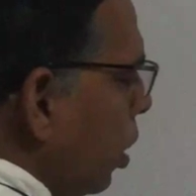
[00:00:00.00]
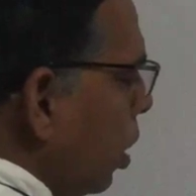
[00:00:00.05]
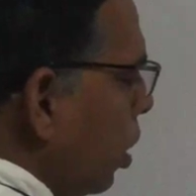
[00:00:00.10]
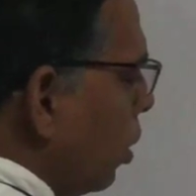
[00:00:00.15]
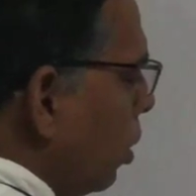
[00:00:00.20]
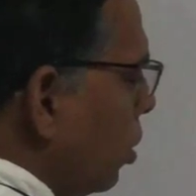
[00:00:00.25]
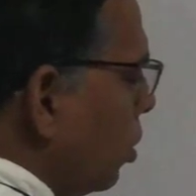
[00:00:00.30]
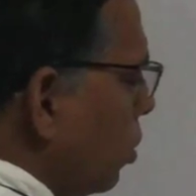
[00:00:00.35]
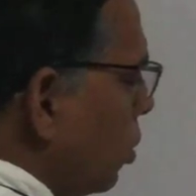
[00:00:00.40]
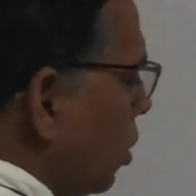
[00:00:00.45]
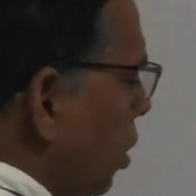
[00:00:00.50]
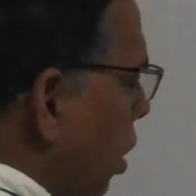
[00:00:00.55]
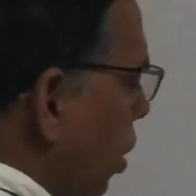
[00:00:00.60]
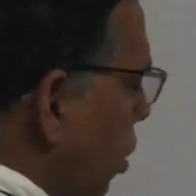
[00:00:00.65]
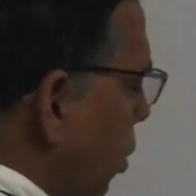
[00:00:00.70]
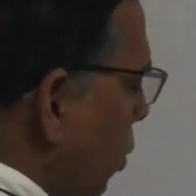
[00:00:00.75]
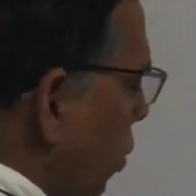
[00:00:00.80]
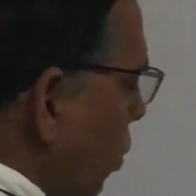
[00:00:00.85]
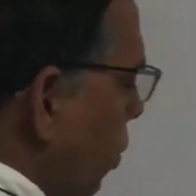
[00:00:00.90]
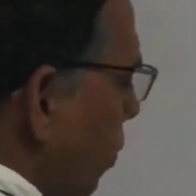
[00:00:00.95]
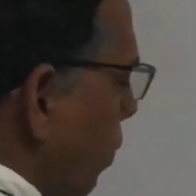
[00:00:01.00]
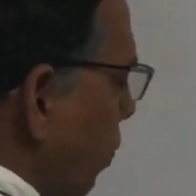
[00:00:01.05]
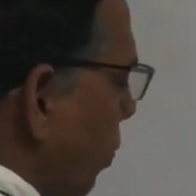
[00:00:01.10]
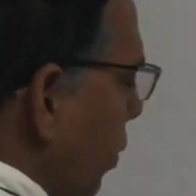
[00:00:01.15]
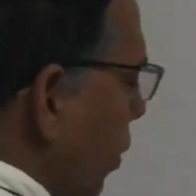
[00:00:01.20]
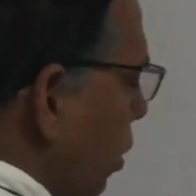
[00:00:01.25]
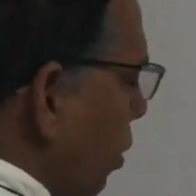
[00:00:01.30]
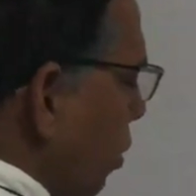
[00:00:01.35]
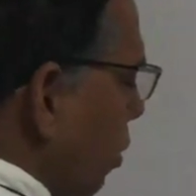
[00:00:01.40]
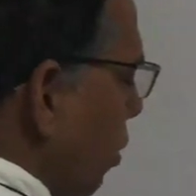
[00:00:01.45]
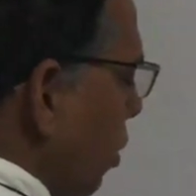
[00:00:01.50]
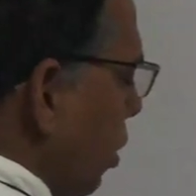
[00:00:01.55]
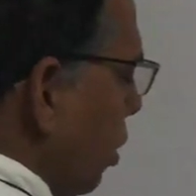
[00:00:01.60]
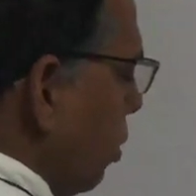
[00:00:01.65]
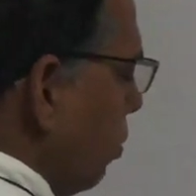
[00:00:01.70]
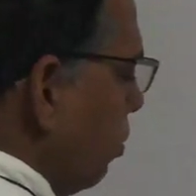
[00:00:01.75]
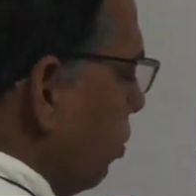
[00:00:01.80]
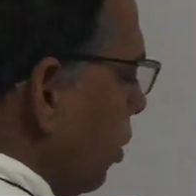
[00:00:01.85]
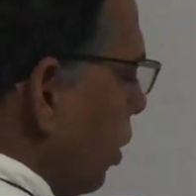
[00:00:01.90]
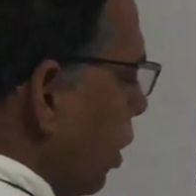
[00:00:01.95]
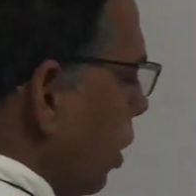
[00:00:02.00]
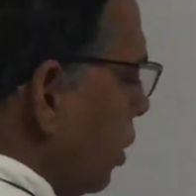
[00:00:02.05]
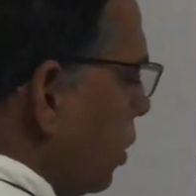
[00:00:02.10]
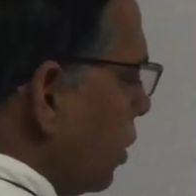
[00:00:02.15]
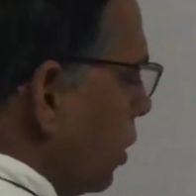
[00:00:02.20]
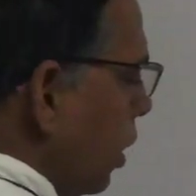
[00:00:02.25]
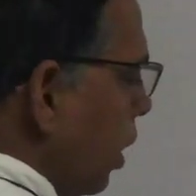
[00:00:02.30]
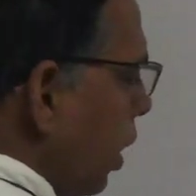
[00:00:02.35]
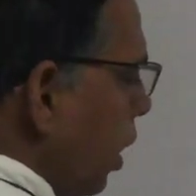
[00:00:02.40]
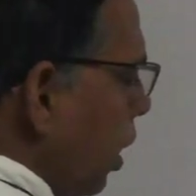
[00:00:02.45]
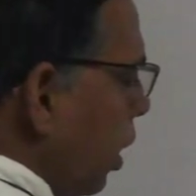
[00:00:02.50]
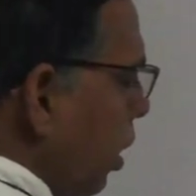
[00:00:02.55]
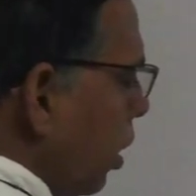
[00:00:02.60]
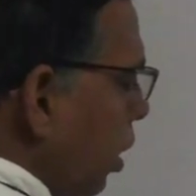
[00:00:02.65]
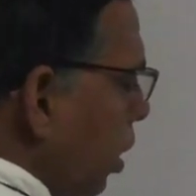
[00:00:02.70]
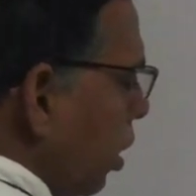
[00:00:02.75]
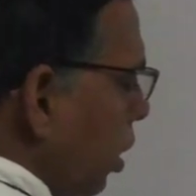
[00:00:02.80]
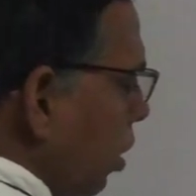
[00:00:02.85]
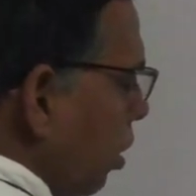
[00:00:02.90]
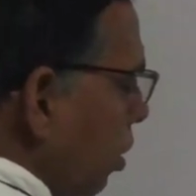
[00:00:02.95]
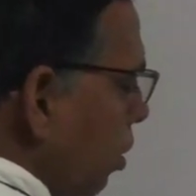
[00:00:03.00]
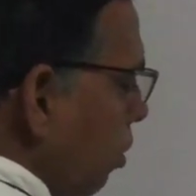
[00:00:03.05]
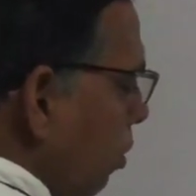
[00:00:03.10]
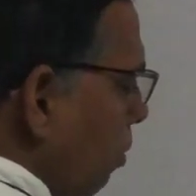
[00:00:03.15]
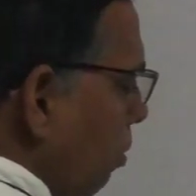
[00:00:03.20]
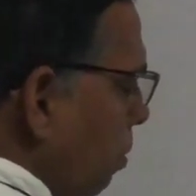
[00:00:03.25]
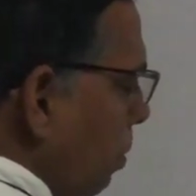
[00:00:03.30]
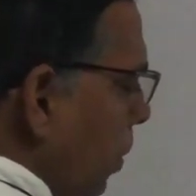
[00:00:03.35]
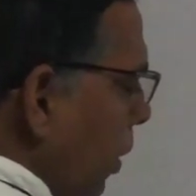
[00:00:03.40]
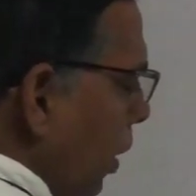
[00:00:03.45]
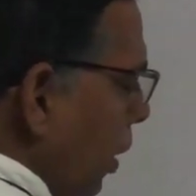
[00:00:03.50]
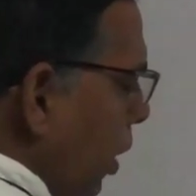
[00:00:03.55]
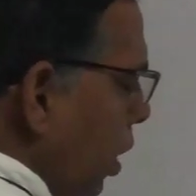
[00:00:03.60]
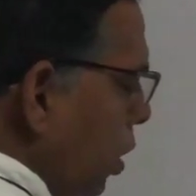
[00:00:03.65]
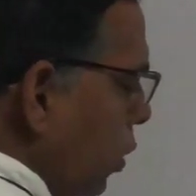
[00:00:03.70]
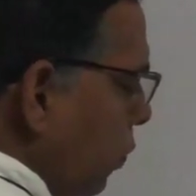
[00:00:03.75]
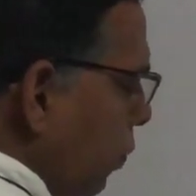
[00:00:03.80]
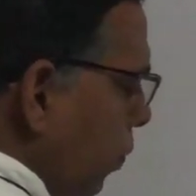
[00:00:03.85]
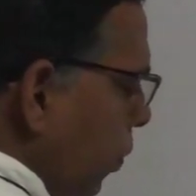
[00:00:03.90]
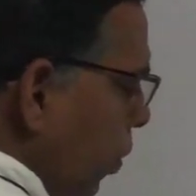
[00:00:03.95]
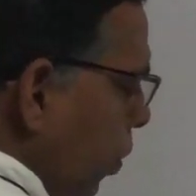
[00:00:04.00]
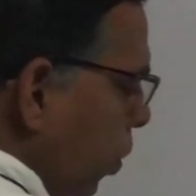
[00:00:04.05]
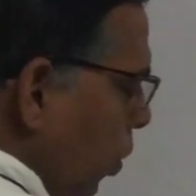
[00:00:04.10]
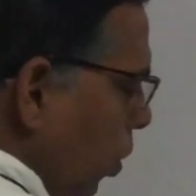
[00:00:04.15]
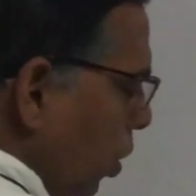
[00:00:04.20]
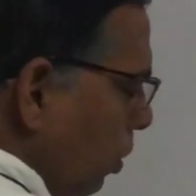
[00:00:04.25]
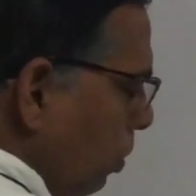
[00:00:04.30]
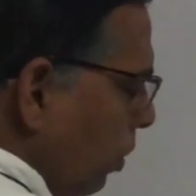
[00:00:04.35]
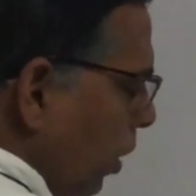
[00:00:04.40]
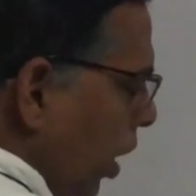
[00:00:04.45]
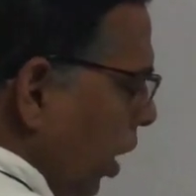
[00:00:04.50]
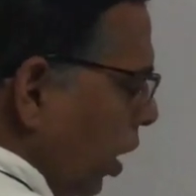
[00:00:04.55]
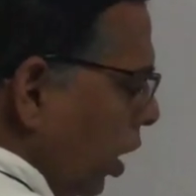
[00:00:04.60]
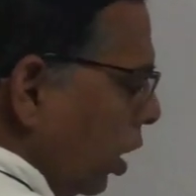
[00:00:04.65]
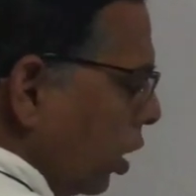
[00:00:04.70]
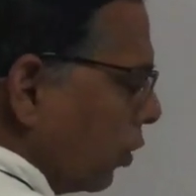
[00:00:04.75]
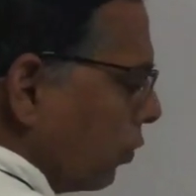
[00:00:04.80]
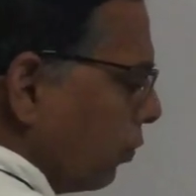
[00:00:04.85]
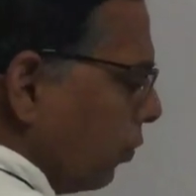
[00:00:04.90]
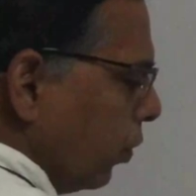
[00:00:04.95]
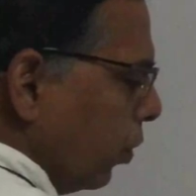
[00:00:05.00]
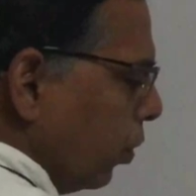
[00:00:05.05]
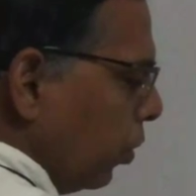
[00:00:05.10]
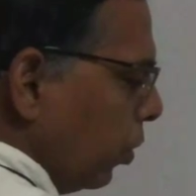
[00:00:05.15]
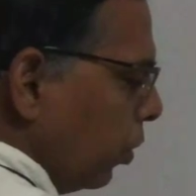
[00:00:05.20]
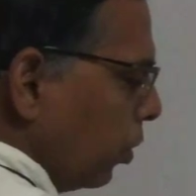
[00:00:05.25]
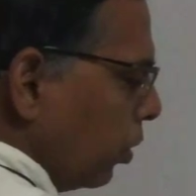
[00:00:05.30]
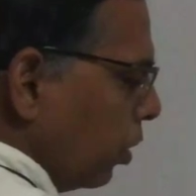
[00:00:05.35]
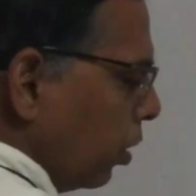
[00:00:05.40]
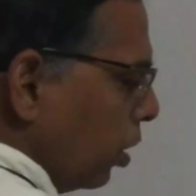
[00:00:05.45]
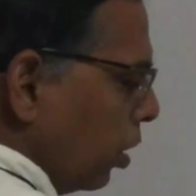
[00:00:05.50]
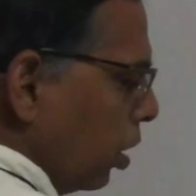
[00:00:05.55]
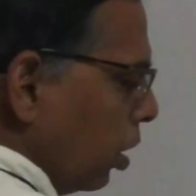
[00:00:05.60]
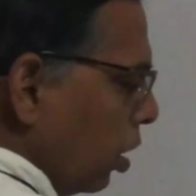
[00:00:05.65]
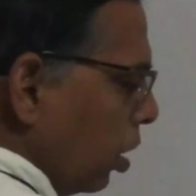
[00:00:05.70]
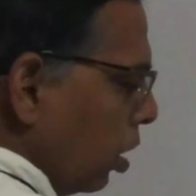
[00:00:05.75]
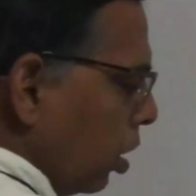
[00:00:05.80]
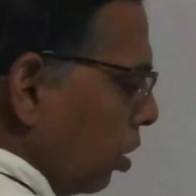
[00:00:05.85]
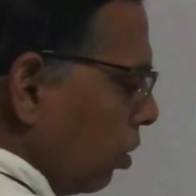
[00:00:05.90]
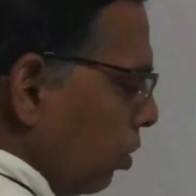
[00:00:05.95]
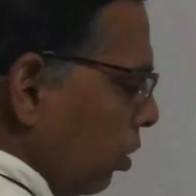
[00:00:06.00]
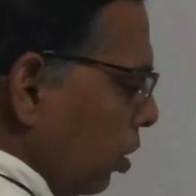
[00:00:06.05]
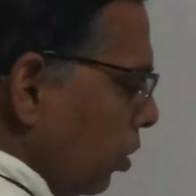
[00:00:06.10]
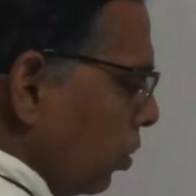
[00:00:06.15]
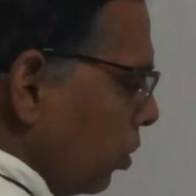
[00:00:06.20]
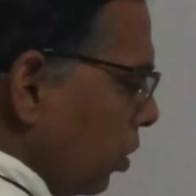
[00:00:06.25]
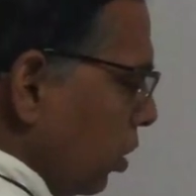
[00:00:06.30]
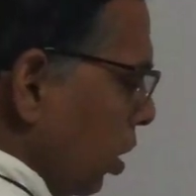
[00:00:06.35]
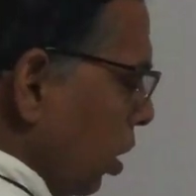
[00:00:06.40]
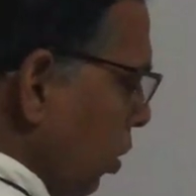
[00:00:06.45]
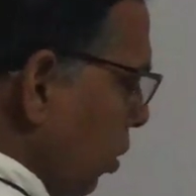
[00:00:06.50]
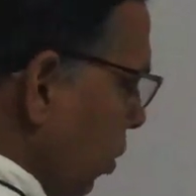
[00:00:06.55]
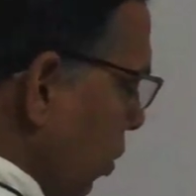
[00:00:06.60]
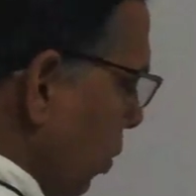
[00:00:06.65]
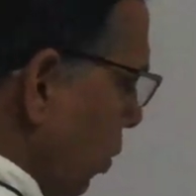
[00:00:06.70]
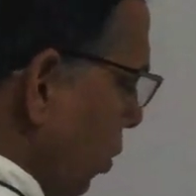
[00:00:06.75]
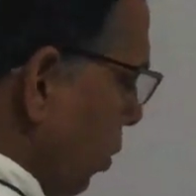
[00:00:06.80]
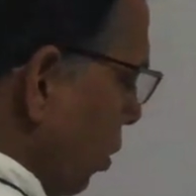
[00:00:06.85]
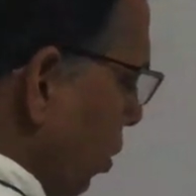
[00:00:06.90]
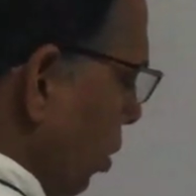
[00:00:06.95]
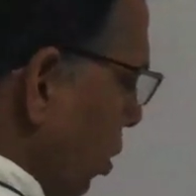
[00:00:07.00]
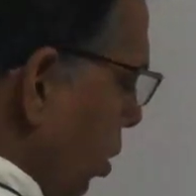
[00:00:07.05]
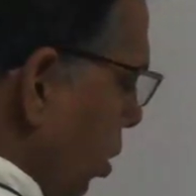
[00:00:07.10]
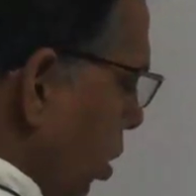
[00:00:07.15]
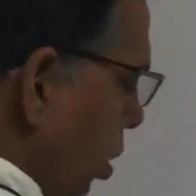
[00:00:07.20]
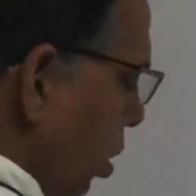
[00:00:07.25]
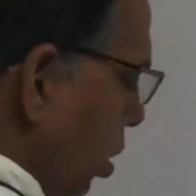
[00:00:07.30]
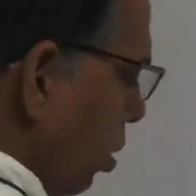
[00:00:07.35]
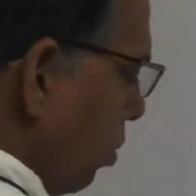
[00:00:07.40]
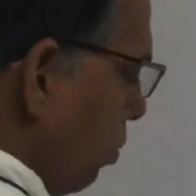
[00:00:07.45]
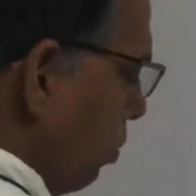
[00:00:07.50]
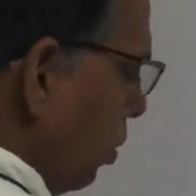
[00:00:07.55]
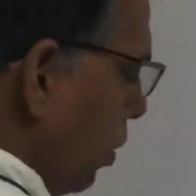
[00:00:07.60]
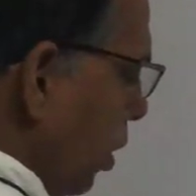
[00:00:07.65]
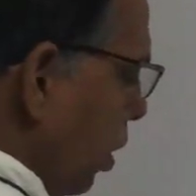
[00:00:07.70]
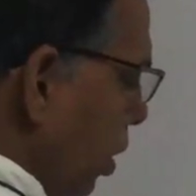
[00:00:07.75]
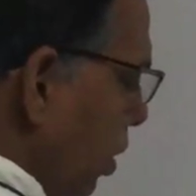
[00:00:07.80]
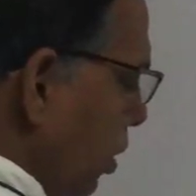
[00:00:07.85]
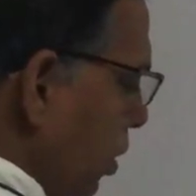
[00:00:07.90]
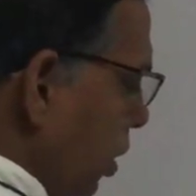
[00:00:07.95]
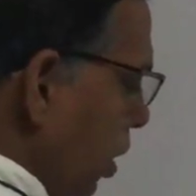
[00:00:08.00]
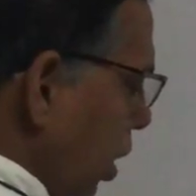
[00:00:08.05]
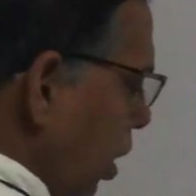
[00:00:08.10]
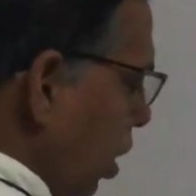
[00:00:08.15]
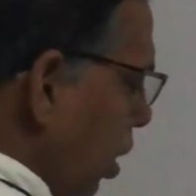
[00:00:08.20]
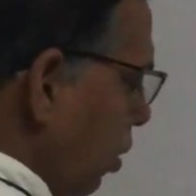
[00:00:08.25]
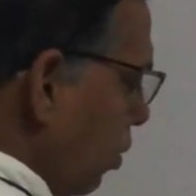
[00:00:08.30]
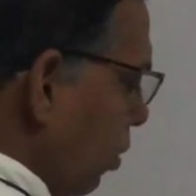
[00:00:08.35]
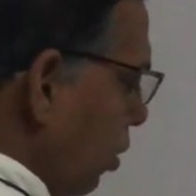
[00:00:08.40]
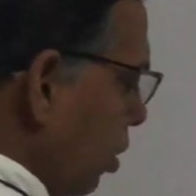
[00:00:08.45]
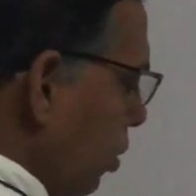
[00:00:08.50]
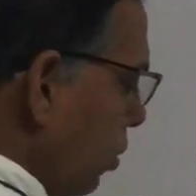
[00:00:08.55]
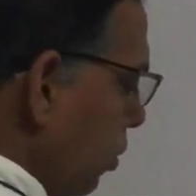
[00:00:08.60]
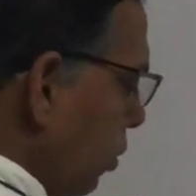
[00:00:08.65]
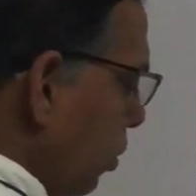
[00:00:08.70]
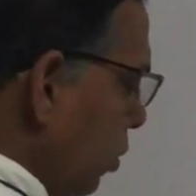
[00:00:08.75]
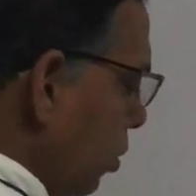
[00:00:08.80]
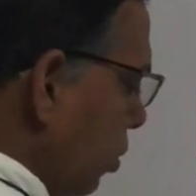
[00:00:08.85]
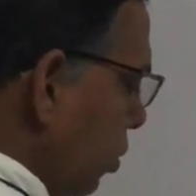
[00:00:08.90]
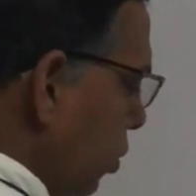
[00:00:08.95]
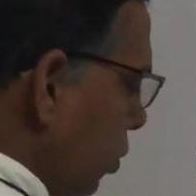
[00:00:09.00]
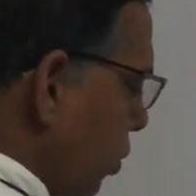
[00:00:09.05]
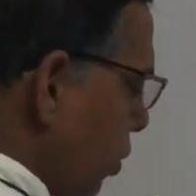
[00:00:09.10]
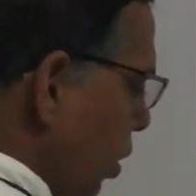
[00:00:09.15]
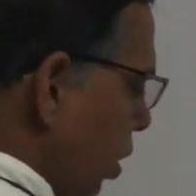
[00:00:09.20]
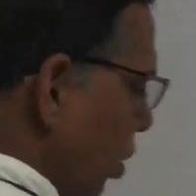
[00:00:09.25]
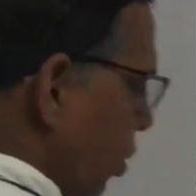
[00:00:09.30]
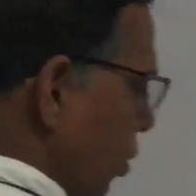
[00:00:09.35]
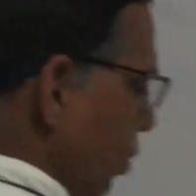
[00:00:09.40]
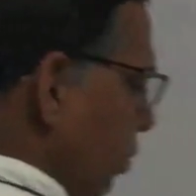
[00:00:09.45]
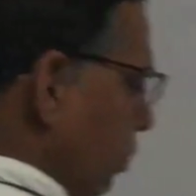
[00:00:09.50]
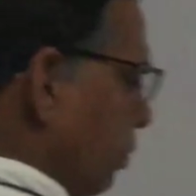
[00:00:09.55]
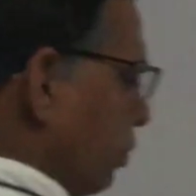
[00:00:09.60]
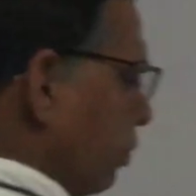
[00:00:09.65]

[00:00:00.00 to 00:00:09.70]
equal to 0 implies a plus 4 minus 4 equal to 0 implies a equal to 0.